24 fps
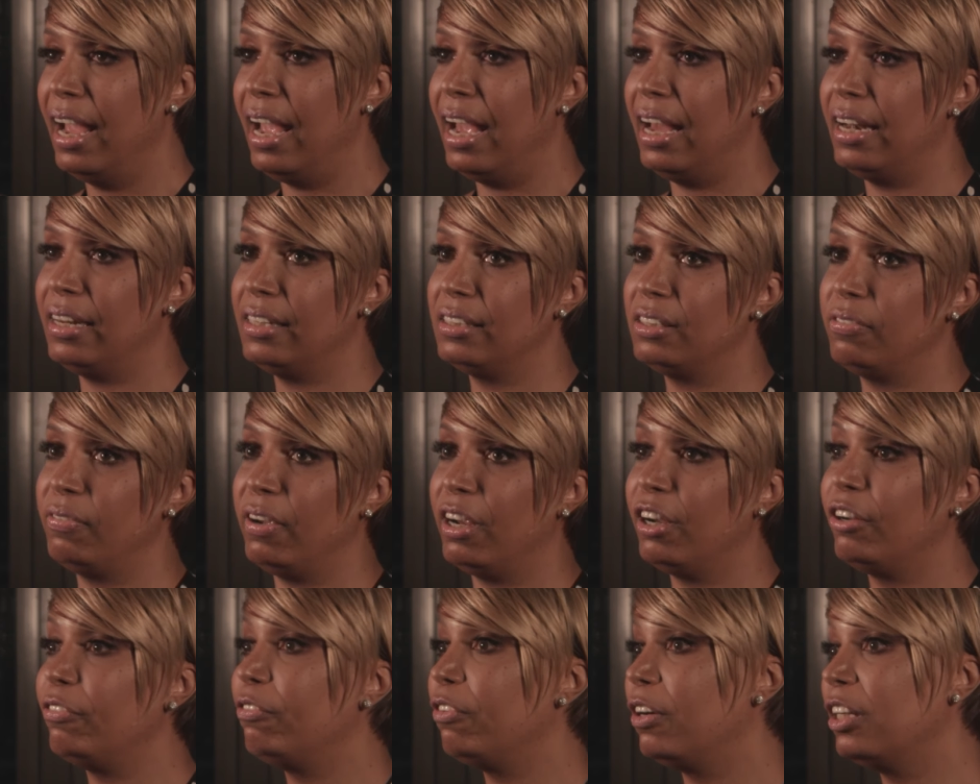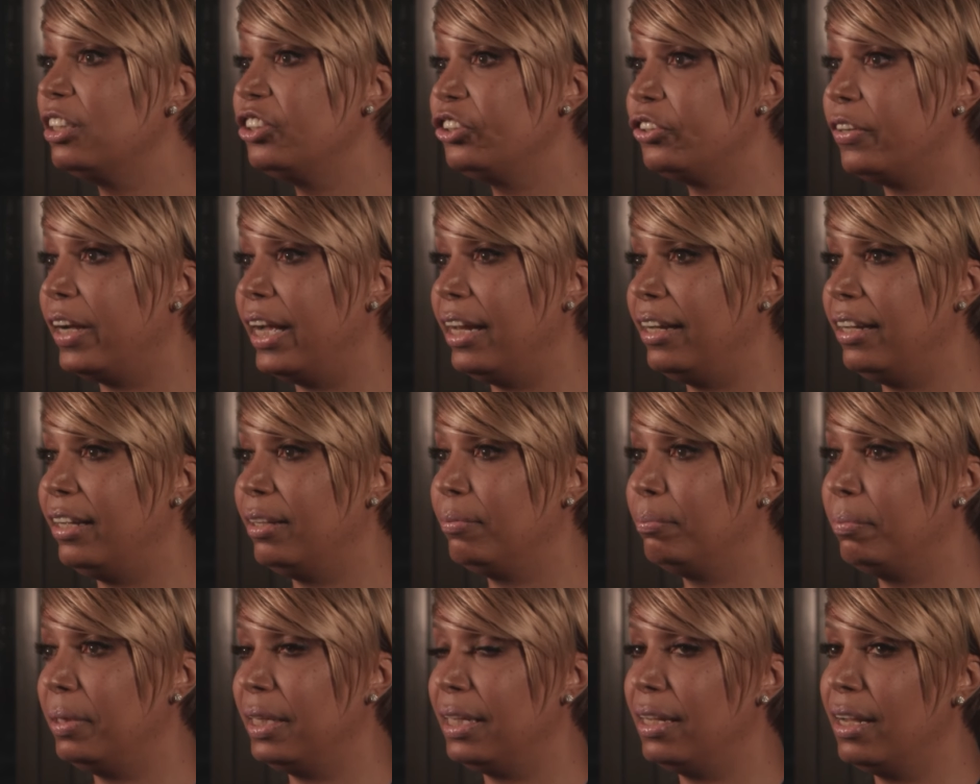And it's very
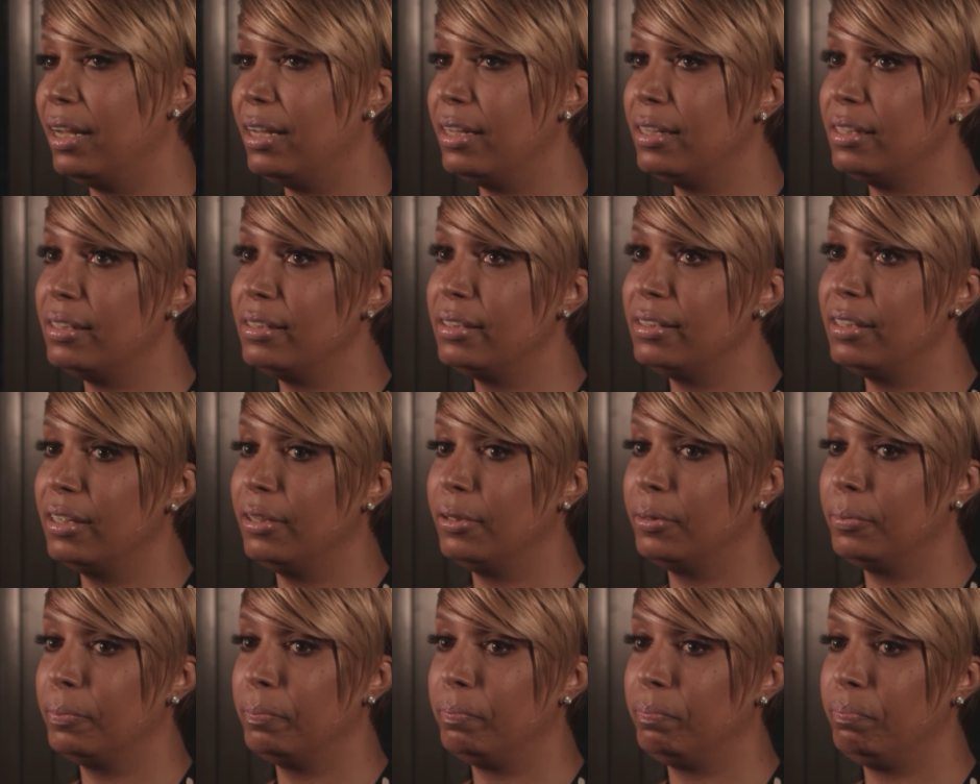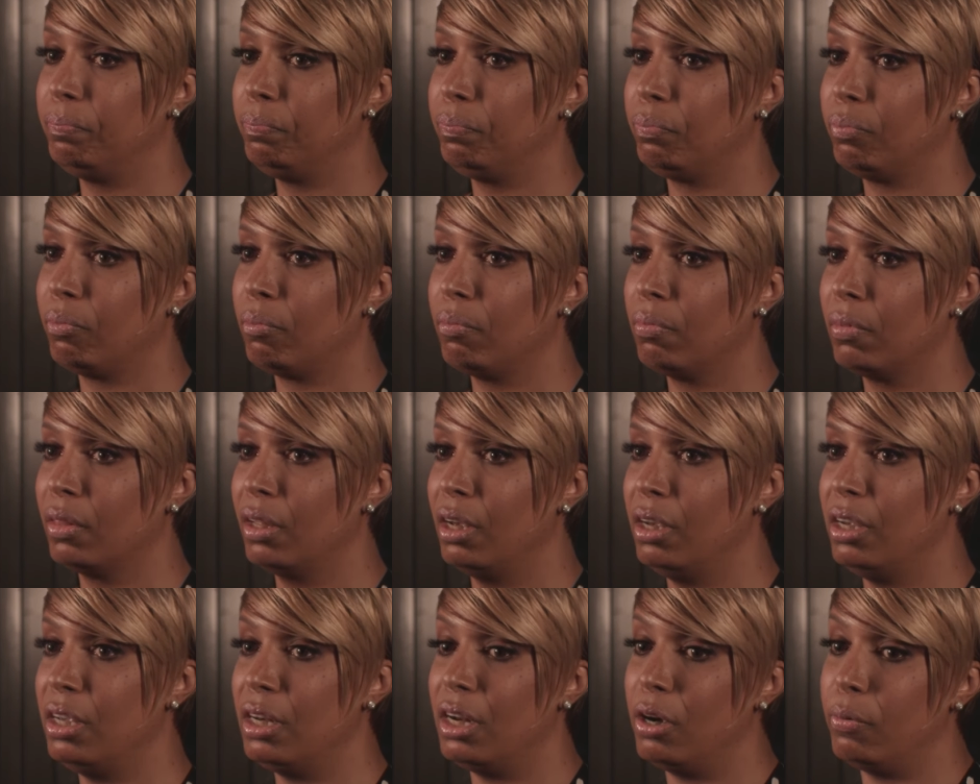frustrating because,
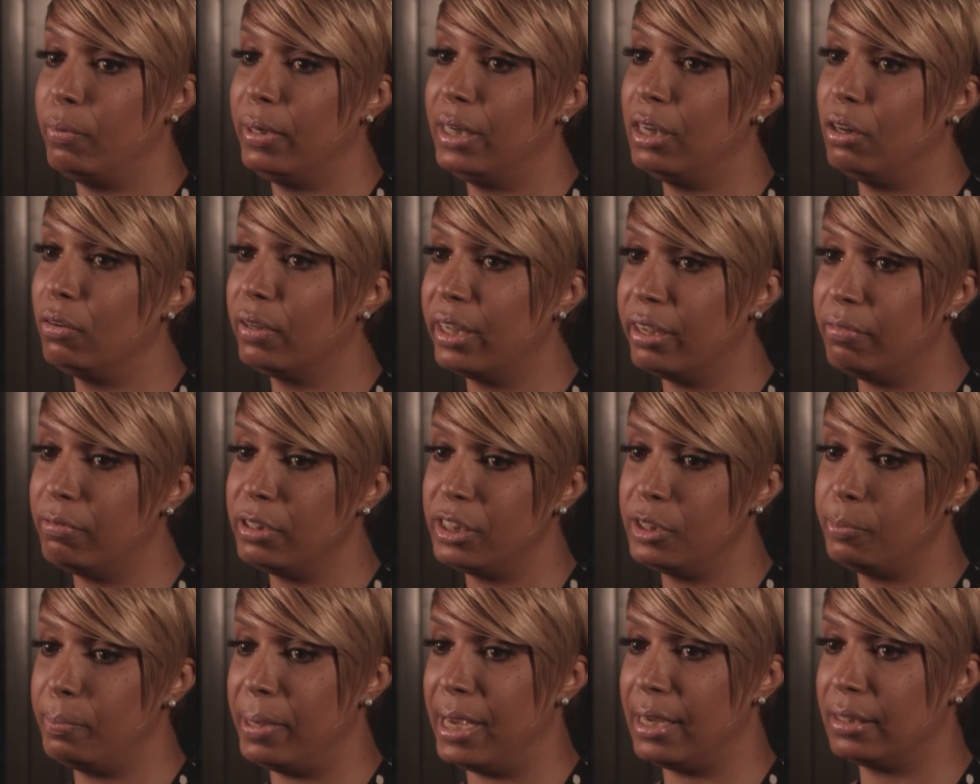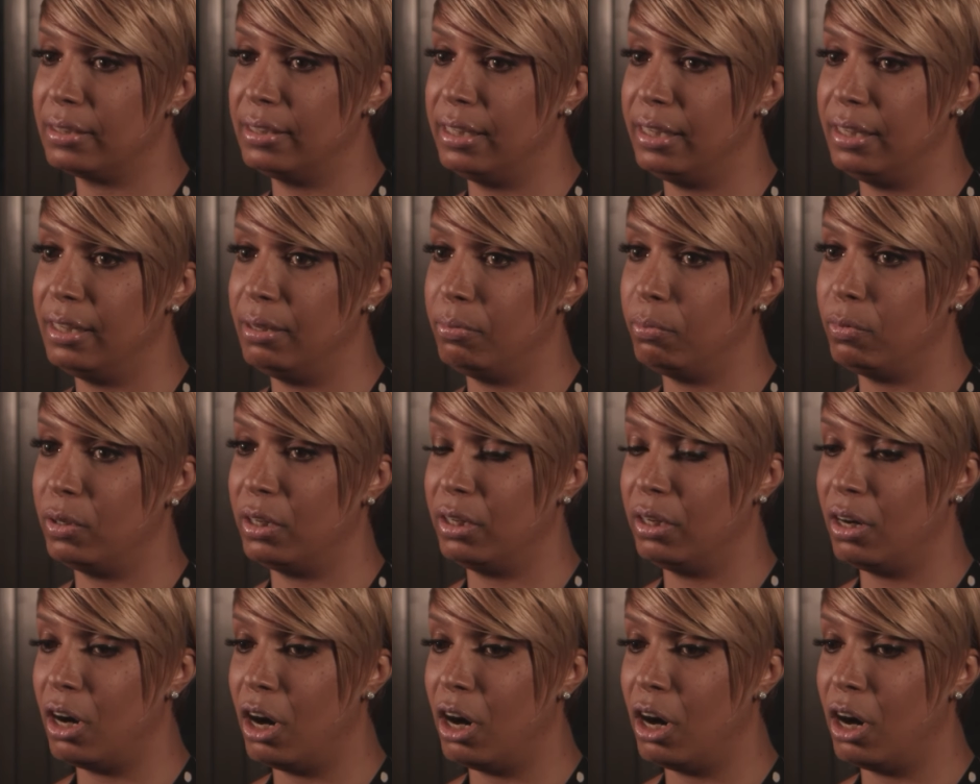we don't get respected and we're